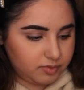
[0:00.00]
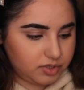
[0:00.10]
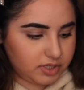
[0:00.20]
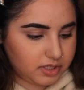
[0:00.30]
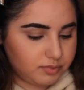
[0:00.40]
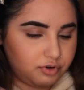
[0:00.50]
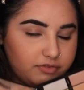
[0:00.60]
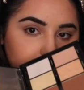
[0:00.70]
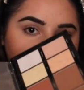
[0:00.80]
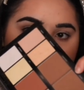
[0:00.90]
I'm using this
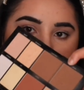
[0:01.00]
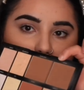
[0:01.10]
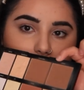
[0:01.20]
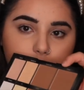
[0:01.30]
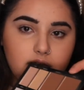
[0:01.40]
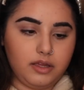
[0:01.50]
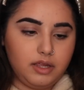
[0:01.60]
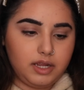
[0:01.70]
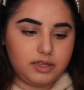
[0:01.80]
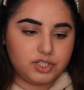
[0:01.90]
Morphe palette
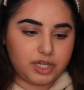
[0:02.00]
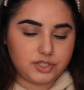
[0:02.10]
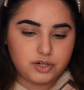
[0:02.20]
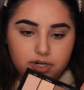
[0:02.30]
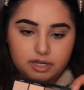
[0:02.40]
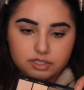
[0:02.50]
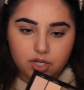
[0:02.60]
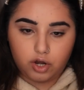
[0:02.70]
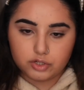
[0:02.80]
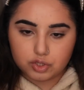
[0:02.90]
in the shade Donut to
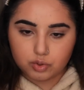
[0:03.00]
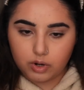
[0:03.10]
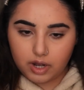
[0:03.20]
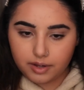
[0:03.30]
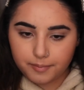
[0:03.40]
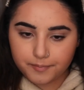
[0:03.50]
contour.